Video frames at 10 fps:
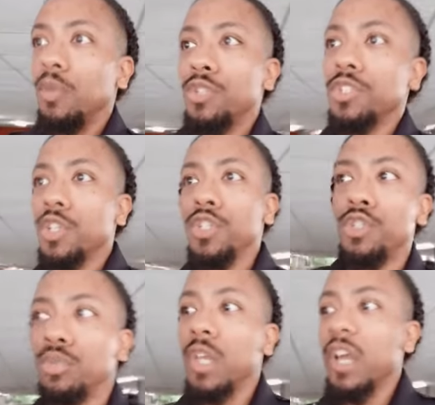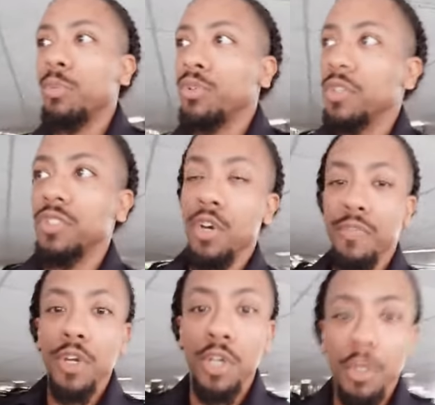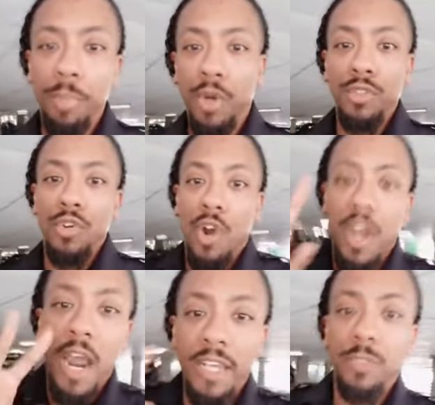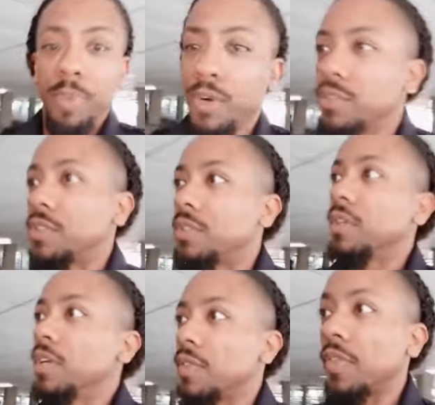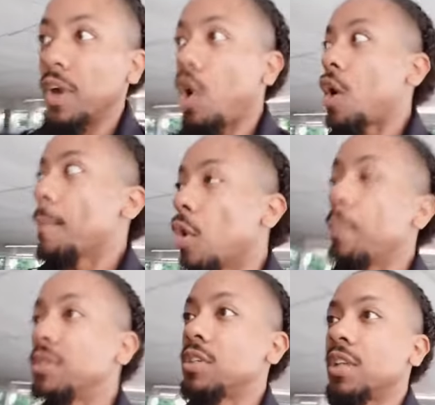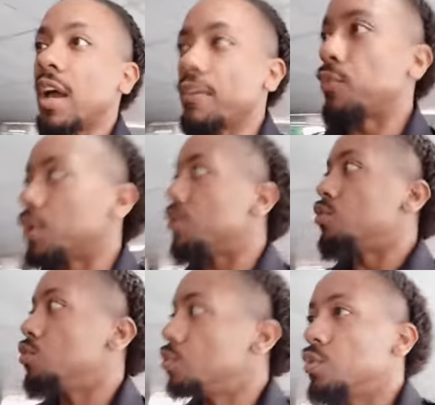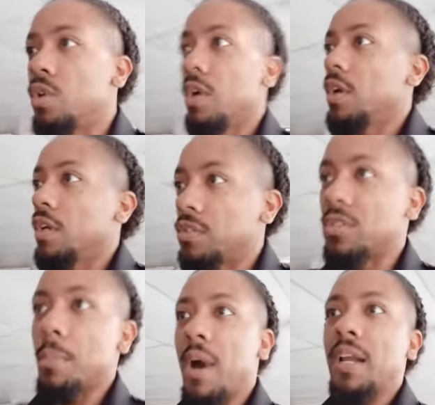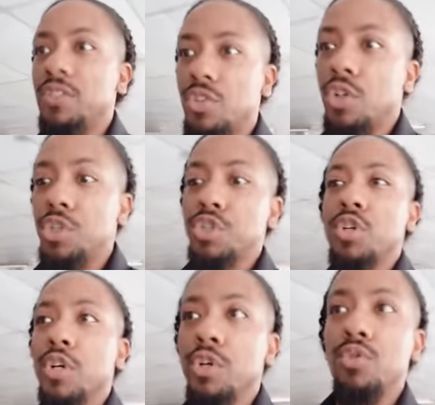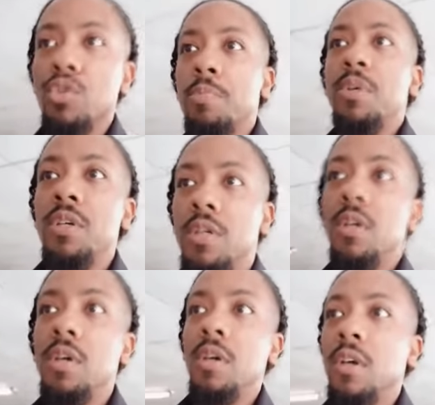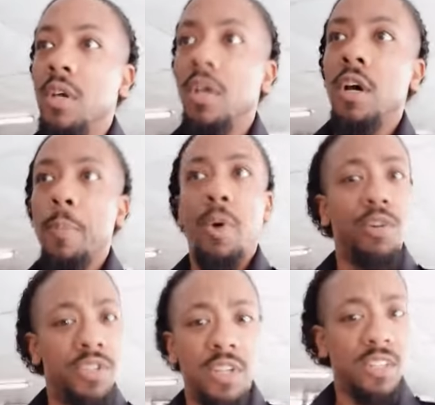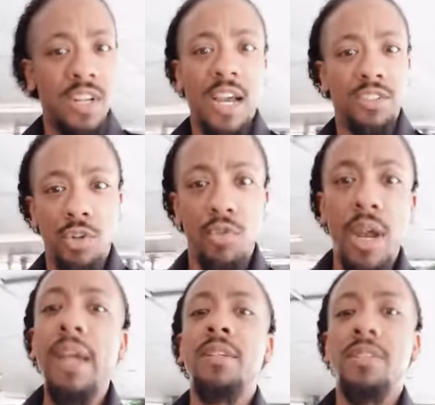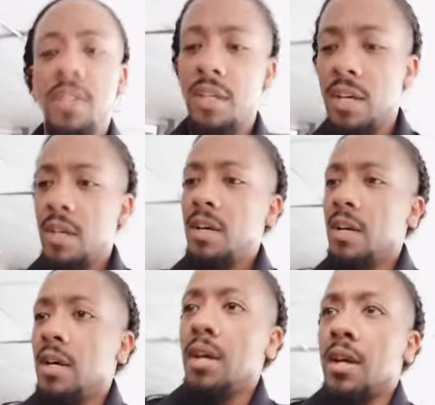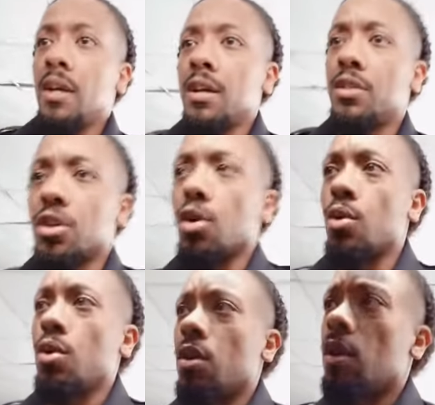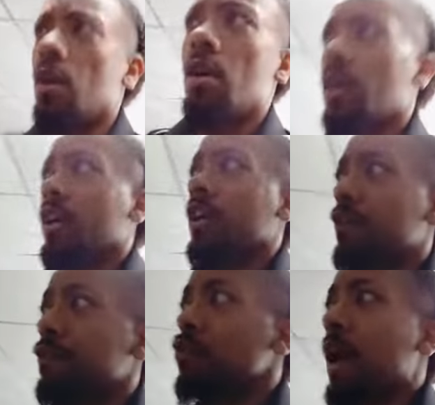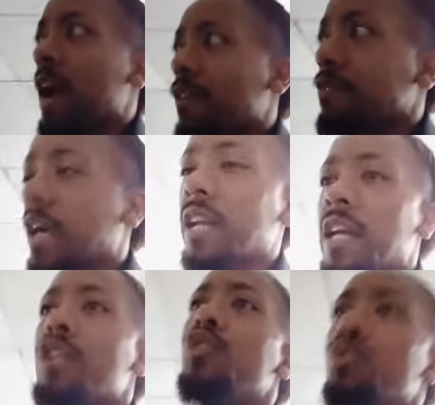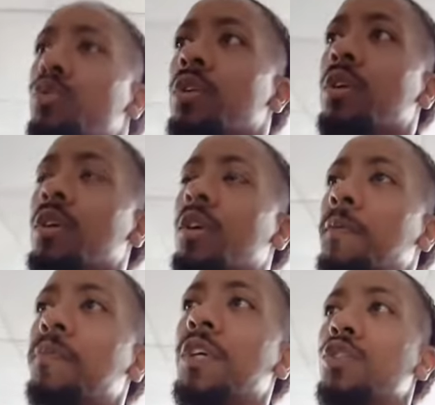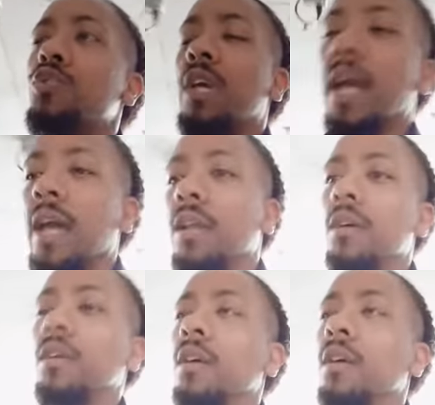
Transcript: You know, just because you label yourself a good person or a nice person, there are moments in life when somebody's gonna trigger you to be a person that's not so nice. So if you have that in you, then you can't